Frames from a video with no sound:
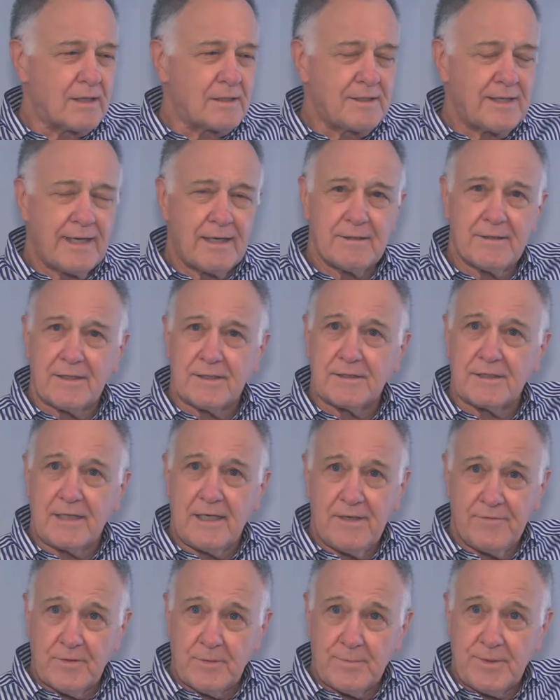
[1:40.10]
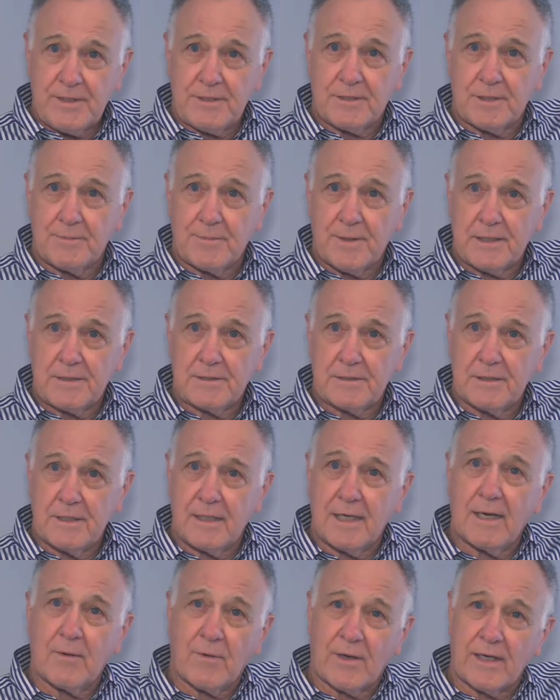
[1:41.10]
town that has given me so much,
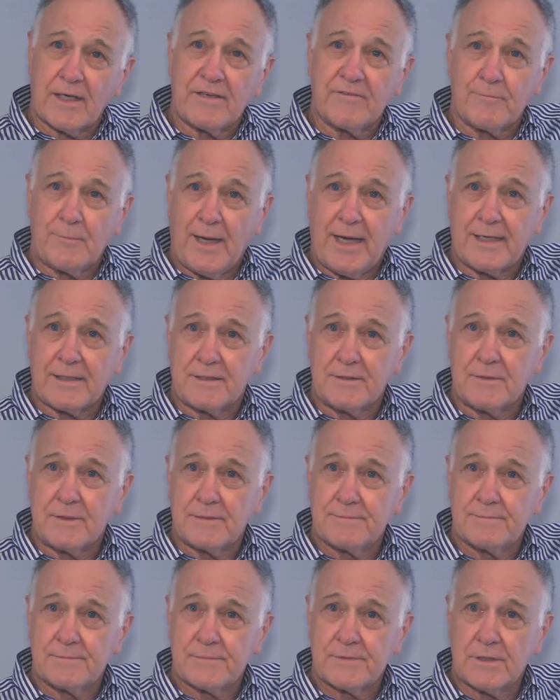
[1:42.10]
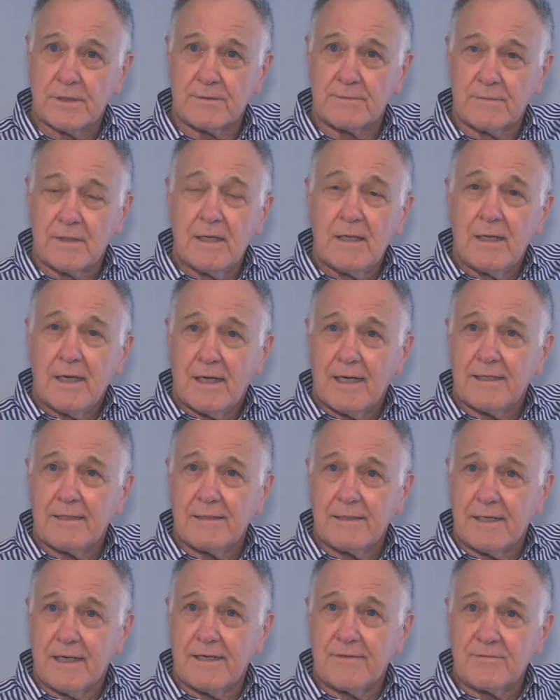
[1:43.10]
and I want to give back to it. So
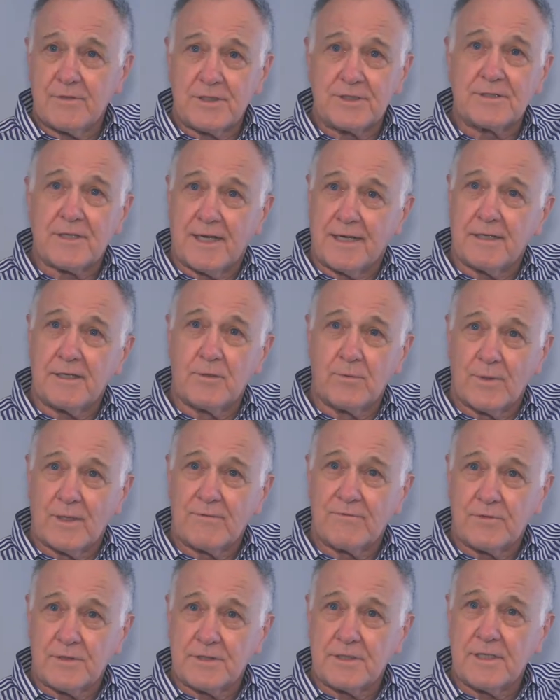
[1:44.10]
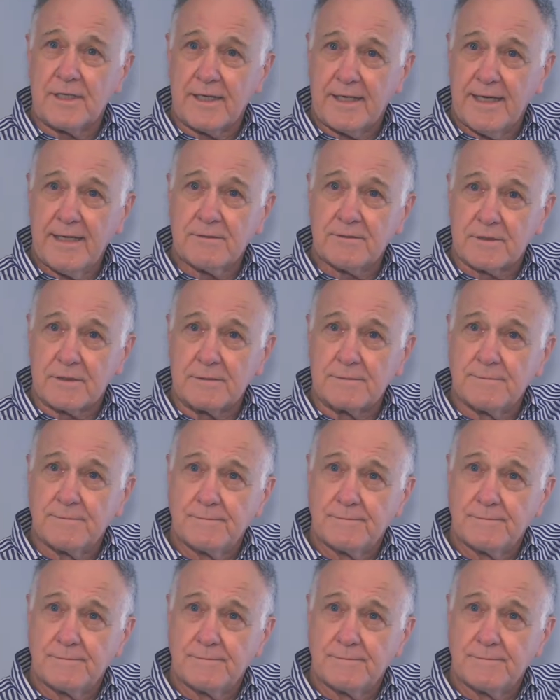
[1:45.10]
I've decided to run for city council.